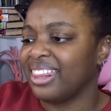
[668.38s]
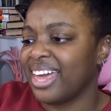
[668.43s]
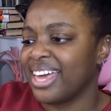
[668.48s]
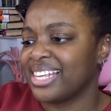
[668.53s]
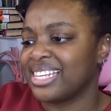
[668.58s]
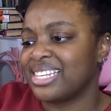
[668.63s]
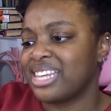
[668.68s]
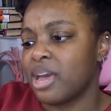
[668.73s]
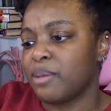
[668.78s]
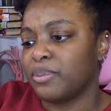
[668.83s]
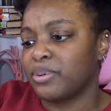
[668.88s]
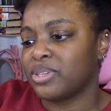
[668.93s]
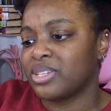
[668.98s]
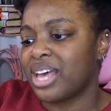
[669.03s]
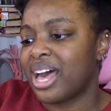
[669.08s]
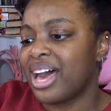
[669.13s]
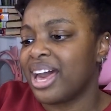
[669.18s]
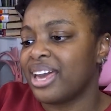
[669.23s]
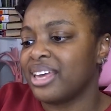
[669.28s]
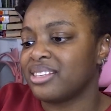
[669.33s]
like, sample
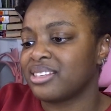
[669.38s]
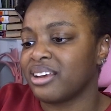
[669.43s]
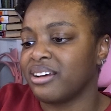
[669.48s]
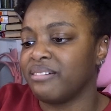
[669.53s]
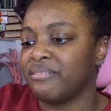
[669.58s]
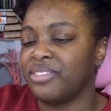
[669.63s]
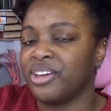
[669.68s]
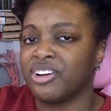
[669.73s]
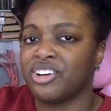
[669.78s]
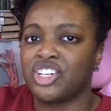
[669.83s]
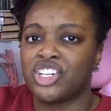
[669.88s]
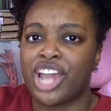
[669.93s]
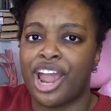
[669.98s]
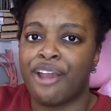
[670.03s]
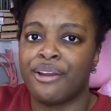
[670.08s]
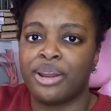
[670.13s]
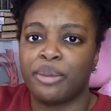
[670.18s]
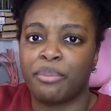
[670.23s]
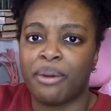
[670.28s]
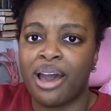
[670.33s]
size of their
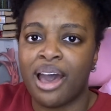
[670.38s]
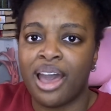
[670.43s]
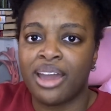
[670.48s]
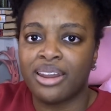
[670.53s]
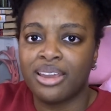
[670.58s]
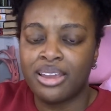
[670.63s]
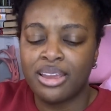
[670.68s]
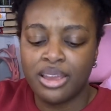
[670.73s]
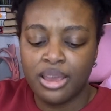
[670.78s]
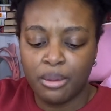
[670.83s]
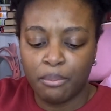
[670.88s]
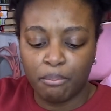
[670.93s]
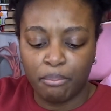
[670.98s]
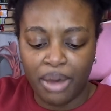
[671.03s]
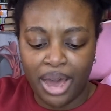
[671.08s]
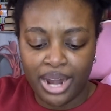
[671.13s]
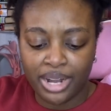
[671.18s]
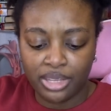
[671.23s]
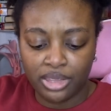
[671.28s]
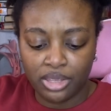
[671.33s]
Charity Pot
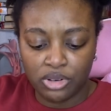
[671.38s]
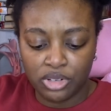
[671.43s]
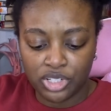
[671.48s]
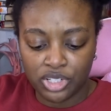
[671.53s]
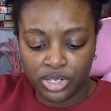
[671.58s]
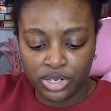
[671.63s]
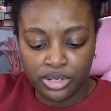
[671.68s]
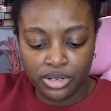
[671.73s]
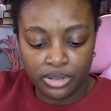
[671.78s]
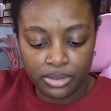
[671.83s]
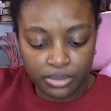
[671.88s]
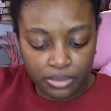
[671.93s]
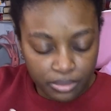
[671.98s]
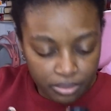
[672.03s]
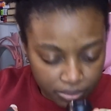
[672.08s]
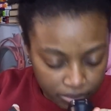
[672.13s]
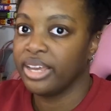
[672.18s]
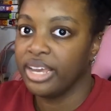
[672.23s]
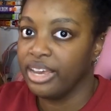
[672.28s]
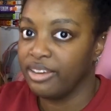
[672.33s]
body lotion.
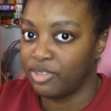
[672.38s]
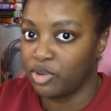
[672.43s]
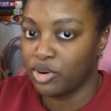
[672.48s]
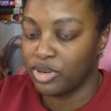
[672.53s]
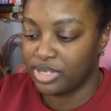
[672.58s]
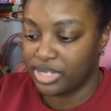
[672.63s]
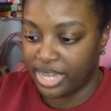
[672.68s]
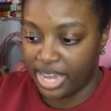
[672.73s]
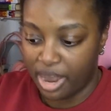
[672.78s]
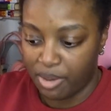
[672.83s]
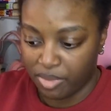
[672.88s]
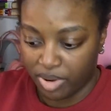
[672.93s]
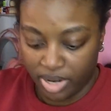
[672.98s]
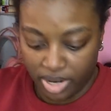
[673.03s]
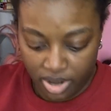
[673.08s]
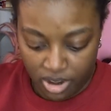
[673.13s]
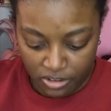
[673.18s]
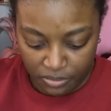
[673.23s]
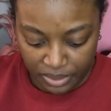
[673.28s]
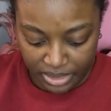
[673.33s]
Of course, the camera
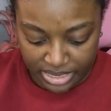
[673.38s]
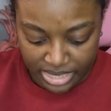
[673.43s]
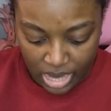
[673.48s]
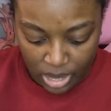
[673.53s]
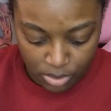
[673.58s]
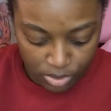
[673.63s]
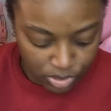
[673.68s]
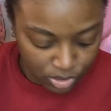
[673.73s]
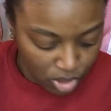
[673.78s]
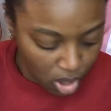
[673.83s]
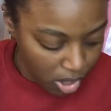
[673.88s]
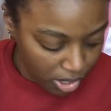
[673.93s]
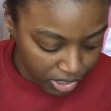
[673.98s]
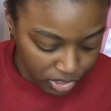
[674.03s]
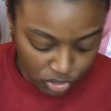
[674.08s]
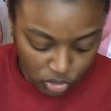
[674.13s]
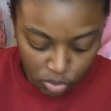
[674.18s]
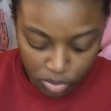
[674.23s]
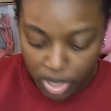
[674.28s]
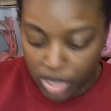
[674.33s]
cut off because I was talking
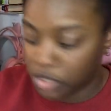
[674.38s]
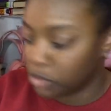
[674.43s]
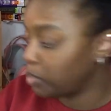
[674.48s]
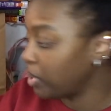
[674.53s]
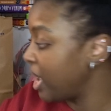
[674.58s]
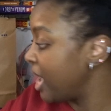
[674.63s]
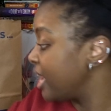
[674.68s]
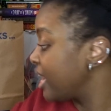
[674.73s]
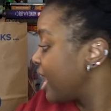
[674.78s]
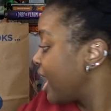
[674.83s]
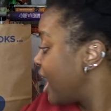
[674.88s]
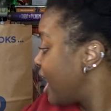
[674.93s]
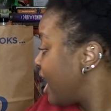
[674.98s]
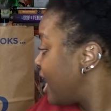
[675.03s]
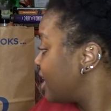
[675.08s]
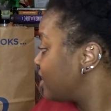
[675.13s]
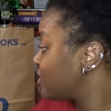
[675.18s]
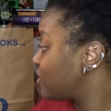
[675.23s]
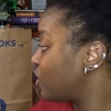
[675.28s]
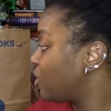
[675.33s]
too much. But
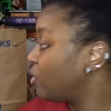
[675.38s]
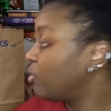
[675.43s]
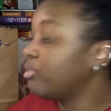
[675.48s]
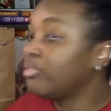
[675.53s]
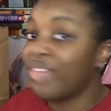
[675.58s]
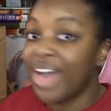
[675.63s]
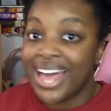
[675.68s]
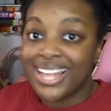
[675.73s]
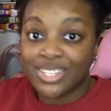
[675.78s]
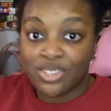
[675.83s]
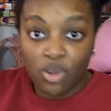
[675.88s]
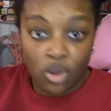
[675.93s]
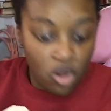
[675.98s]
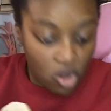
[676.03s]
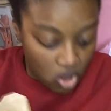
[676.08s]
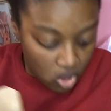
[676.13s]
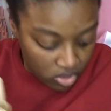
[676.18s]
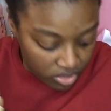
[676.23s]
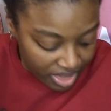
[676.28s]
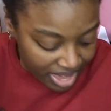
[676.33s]
so that's
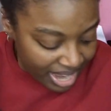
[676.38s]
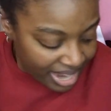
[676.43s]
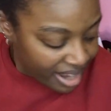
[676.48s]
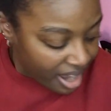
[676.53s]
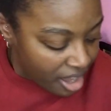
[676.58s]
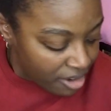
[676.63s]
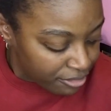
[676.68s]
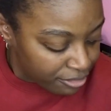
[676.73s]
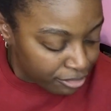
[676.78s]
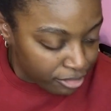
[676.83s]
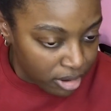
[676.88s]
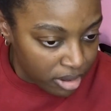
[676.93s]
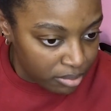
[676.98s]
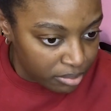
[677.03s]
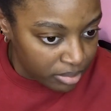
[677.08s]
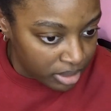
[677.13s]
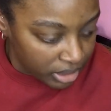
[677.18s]
all that I got from